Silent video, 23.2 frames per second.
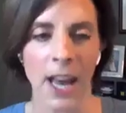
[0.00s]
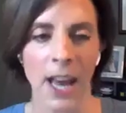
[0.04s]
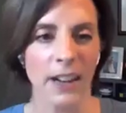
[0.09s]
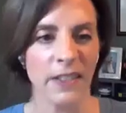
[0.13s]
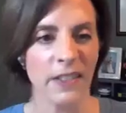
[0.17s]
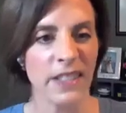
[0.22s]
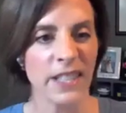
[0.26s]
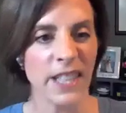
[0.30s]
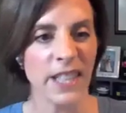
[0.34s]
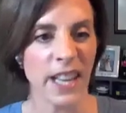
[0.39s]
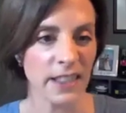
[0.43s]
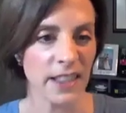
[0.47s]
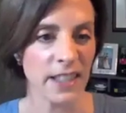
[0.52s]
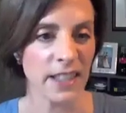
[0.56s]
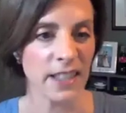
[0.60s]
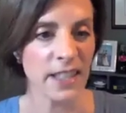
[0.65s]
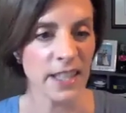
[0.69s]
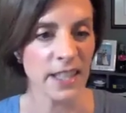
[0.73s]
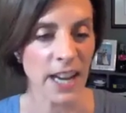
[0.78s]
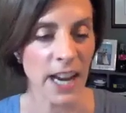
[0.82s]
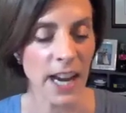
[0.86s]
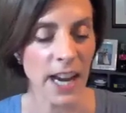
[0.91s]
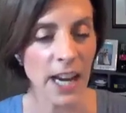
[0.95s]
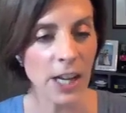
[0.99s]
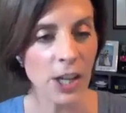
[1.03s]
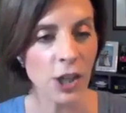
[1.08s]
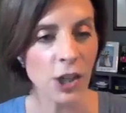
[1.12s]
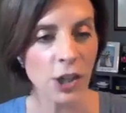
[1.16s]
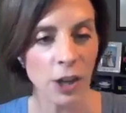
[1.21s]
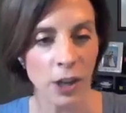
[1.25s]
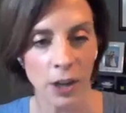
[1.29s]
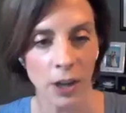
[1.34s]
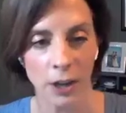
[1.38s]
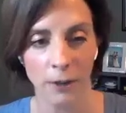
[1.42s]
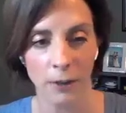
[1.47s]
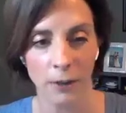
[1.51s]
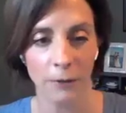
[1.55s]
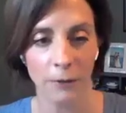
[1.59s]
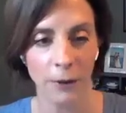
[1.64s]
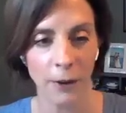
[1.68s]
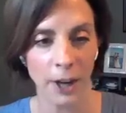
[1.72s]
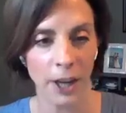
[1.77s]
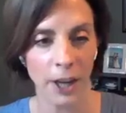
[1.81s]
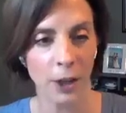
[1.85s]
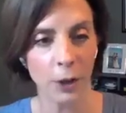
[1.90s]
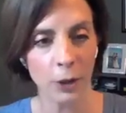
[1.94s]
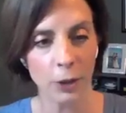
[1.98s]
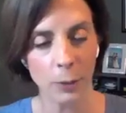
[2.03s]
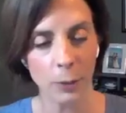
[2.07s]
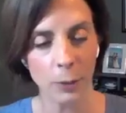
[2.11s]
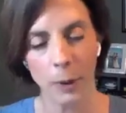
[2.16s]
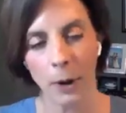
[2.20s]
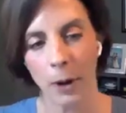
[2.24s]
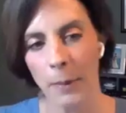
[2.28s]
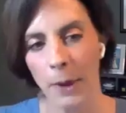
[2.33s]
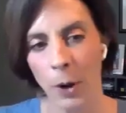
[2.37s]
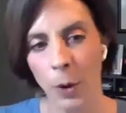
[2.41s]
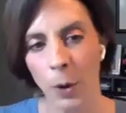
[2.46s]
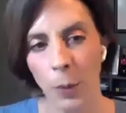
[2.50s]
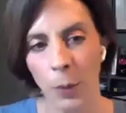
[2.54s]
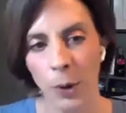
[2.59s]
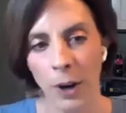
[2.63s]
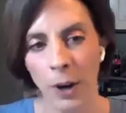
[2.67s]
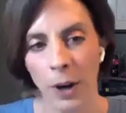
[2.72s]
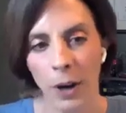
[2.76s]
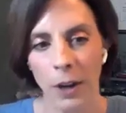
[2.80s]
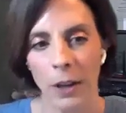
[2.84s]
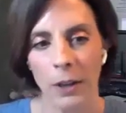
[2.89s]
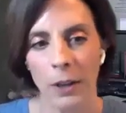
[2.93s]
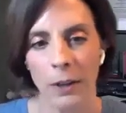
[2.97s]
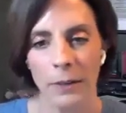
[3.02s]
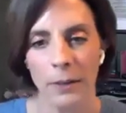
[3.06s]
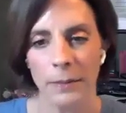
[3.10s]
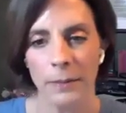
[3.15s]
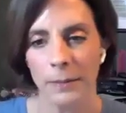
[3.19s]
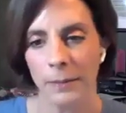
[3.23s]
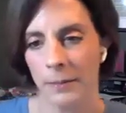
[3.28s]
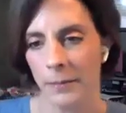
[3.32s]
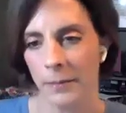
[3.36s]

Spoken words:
can kind of set the stage for interdepartmental work?